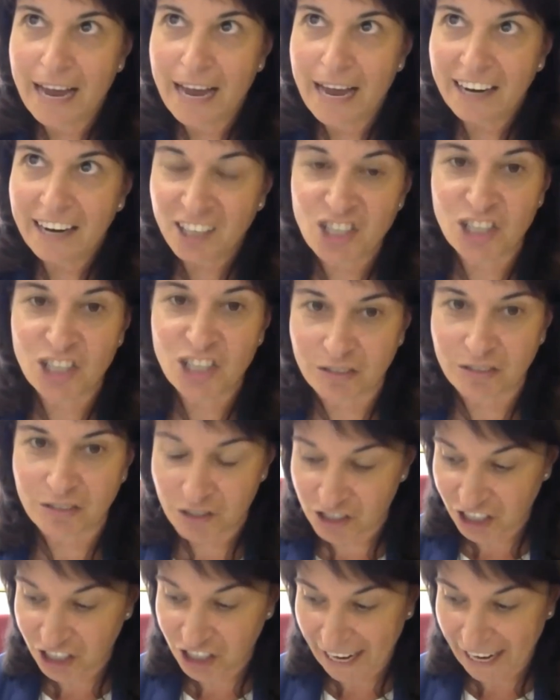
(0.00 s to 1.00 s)
action
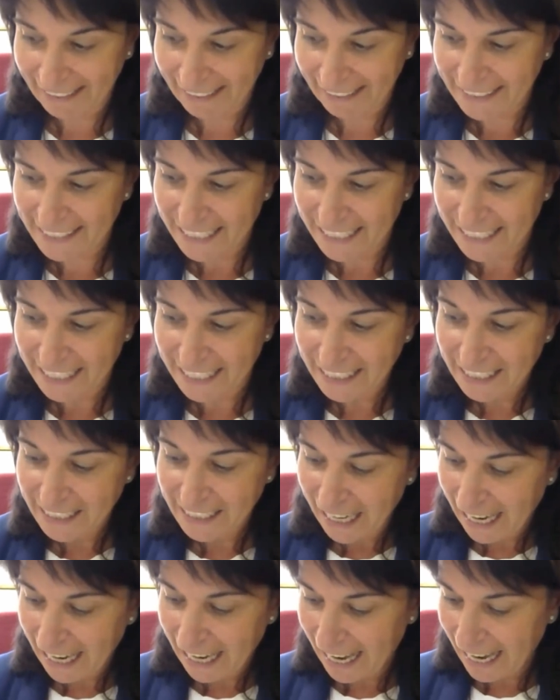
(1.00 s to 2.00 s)
change.
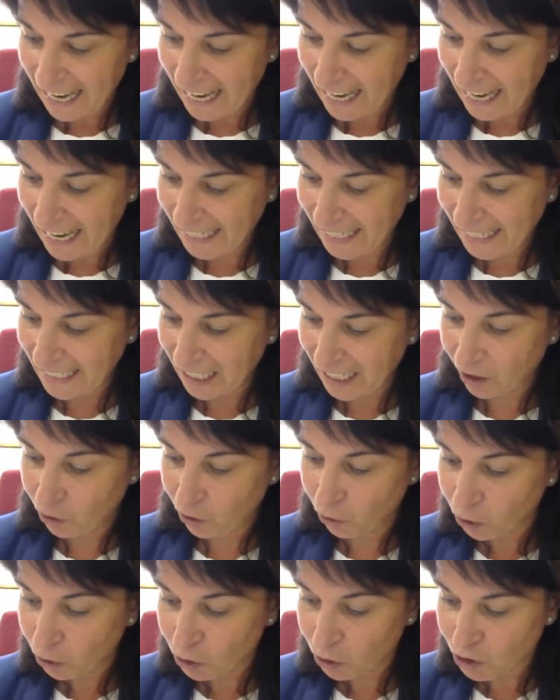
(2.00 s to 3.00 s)
And
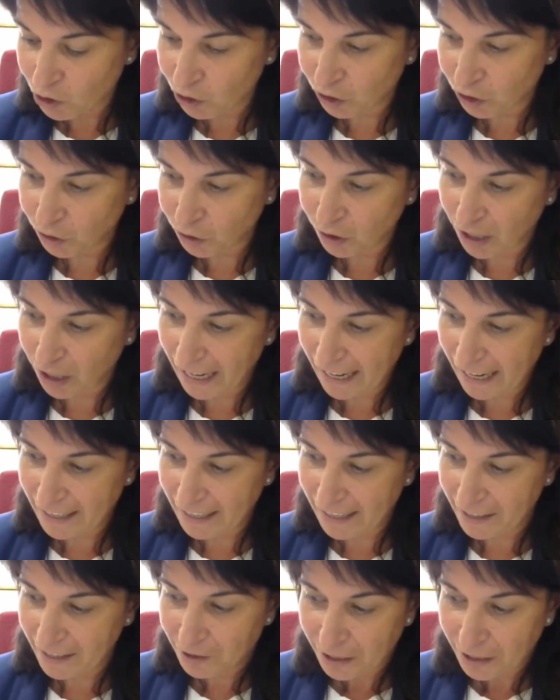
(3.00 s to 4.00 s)
Also,
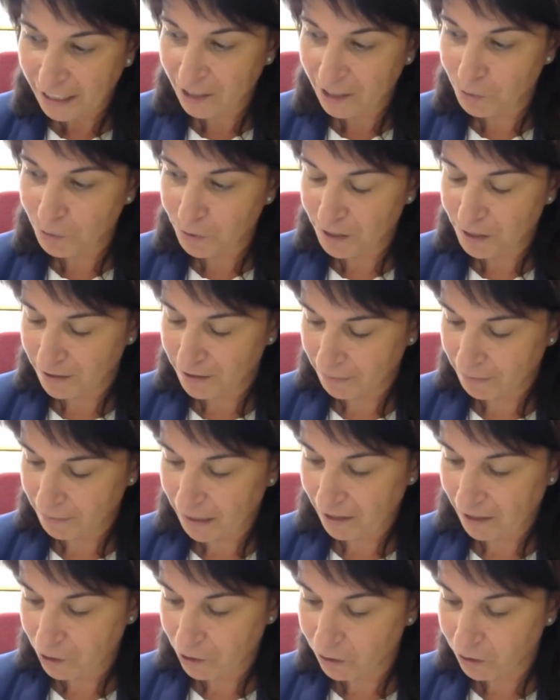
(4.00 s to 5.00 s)
I agree with
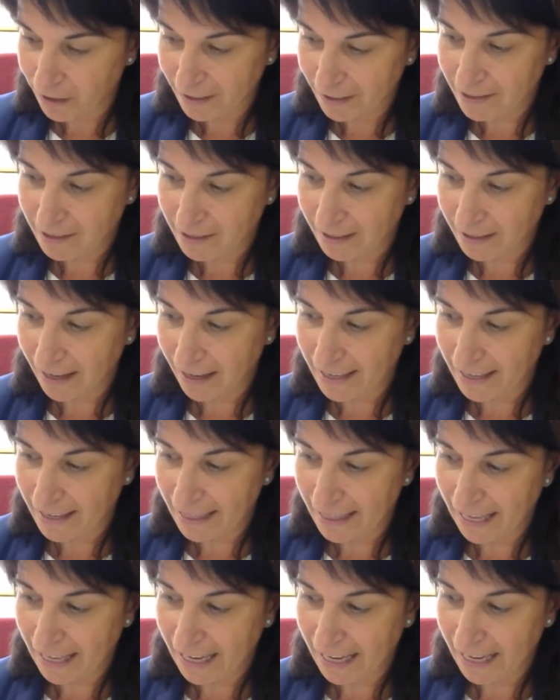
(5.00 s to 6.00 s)
Matthew that say
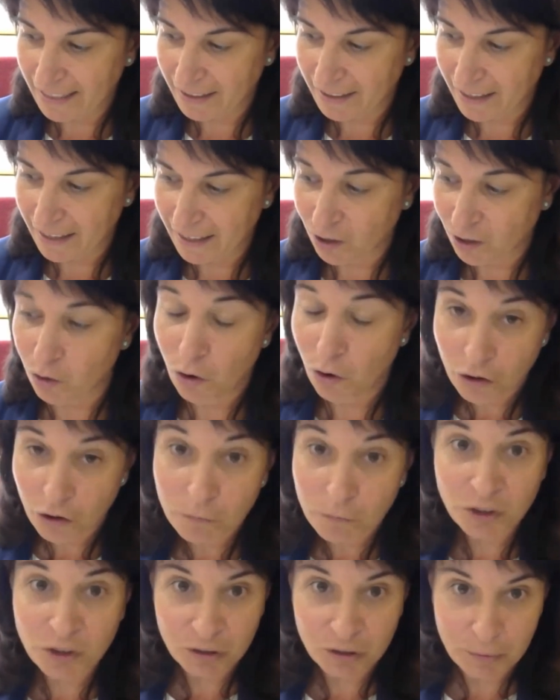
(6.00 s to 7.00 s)
like the core
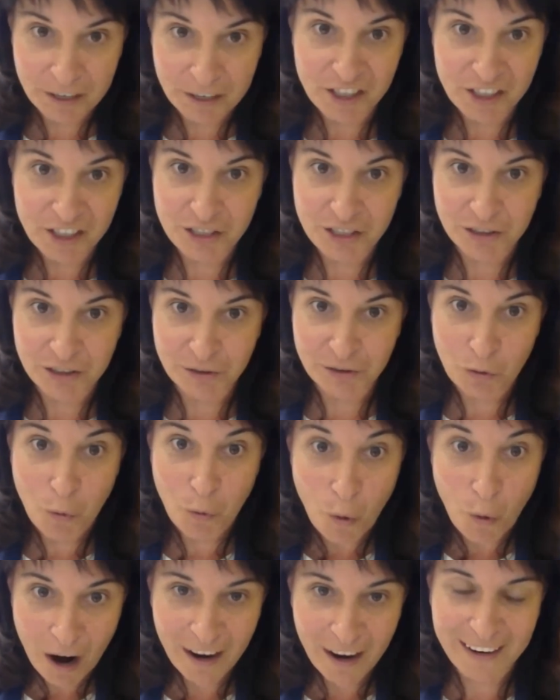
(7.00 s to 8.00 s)
motivation,
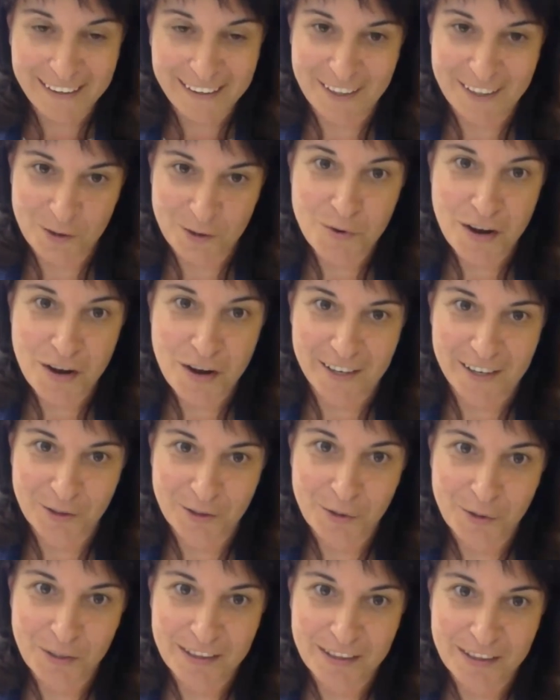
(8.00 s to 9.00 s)
why we are
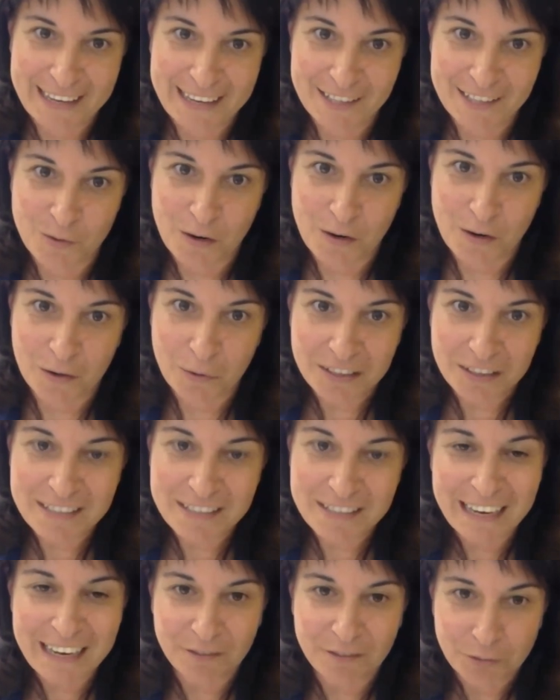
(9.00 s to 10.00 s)
doing that one, what is
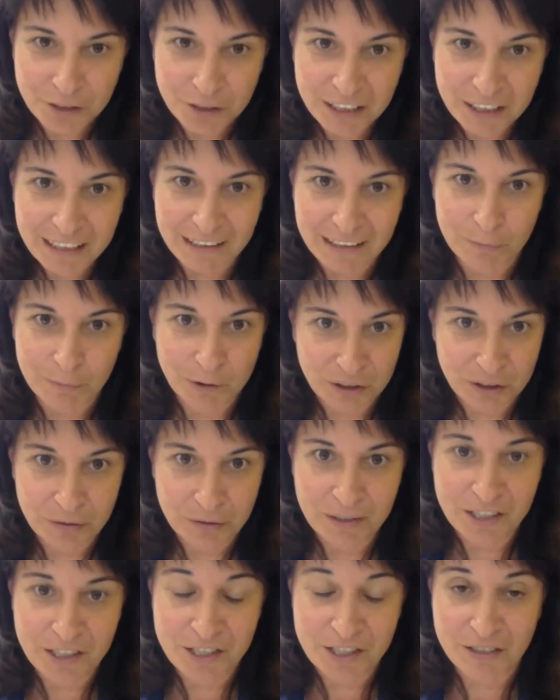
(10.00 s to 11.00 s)
the real
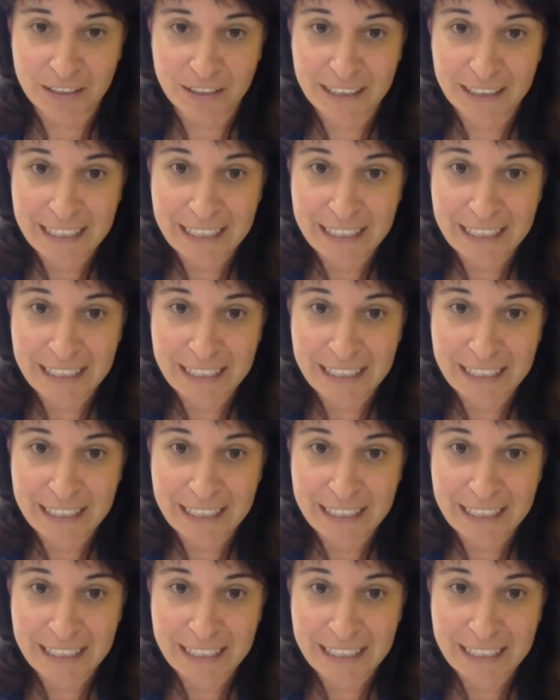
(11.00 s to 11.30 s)
motivation?